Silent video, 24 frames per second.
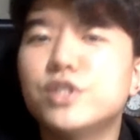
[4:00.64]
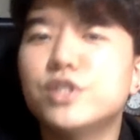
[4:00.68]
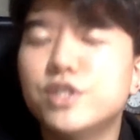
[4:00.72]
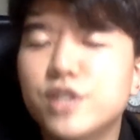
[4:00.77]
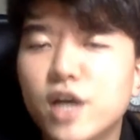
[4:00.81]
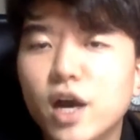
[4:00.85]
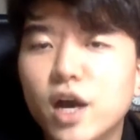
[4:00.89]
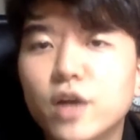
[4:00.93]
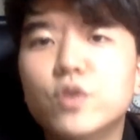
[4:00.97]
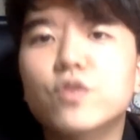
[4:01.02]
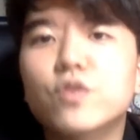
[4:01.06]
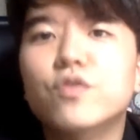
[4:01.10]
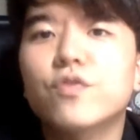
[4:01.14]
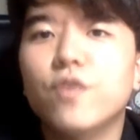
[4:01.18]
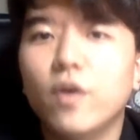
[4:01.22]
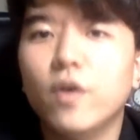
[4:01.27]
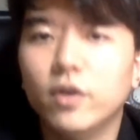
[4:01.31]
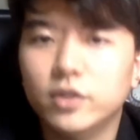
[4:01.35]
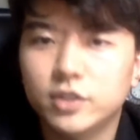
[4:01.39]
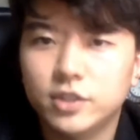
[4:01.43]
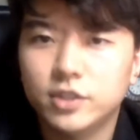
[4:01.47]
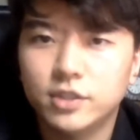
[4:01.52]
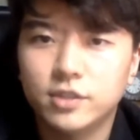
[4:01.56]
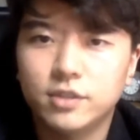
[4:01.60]
not your
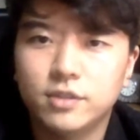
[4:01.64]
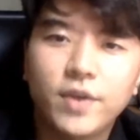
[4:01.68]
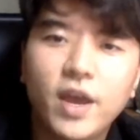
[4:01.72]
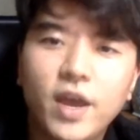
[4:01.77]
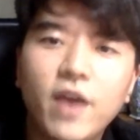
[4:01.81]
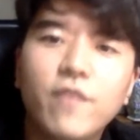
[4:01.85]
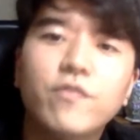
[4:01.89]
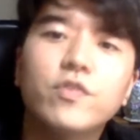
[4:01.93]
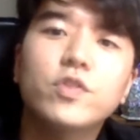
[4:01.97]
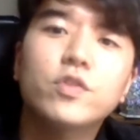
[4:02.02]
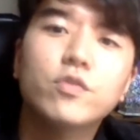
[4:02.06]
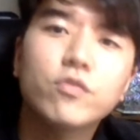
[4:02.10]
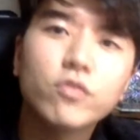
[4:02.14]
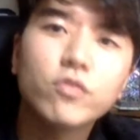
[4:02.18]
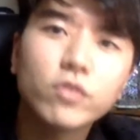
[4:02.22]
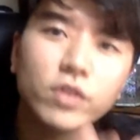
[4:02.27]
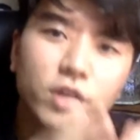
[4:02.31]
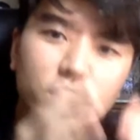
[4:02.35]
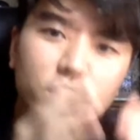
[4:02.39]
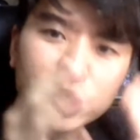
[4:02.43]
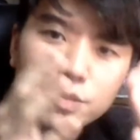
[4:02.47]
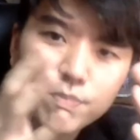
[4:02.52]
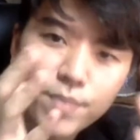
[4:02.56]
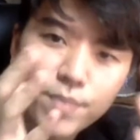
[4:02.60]
fault. After the
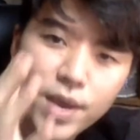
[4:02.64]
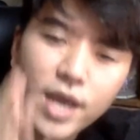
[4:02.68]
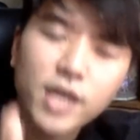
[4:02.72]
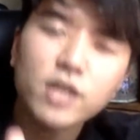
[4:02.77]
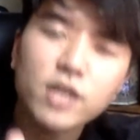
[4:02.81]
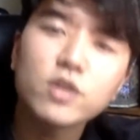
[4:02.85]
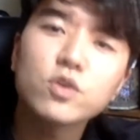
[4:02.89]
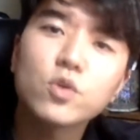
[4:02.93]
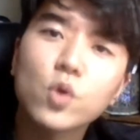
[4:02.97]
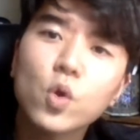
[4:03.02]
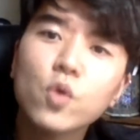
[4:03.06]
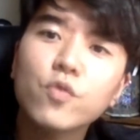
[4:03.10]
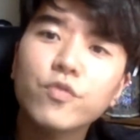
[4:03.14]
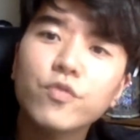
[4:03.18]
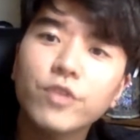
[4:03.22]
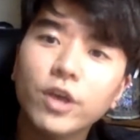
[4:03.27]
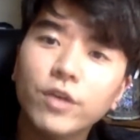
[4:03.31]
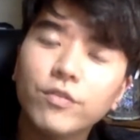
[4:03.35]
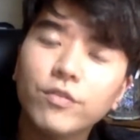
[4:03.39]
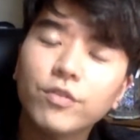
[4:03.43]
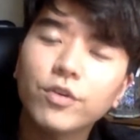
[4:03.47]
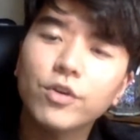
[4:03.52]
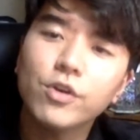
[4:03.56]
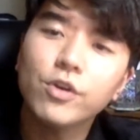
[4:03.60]
ruling is made in your
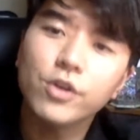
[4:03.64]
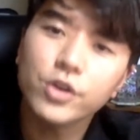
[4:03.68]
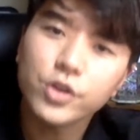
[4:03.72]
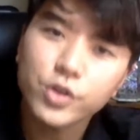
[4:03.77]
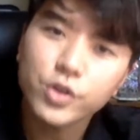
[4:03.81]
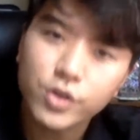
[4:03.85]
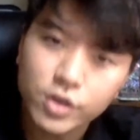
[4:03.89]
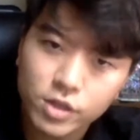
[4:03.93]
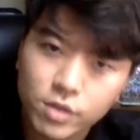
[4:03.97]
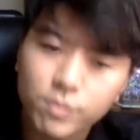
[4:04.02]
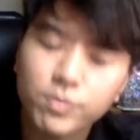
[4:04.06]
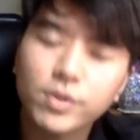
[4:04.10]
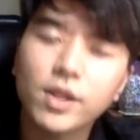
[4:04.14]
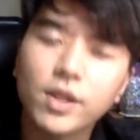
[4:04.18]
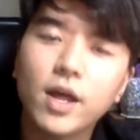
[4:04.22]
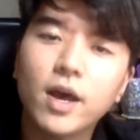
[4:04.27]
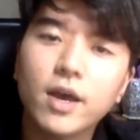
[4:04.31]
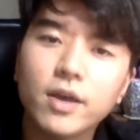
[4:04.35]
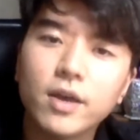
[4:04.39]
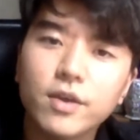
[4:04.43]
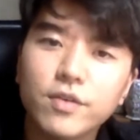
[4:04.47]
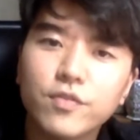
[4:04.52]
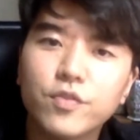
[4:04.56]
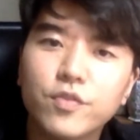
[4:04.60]
favor, you can
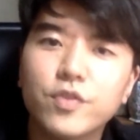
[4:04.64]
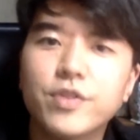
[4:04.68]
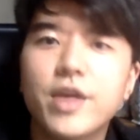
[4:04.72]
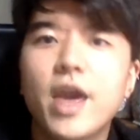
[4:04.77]
apply for the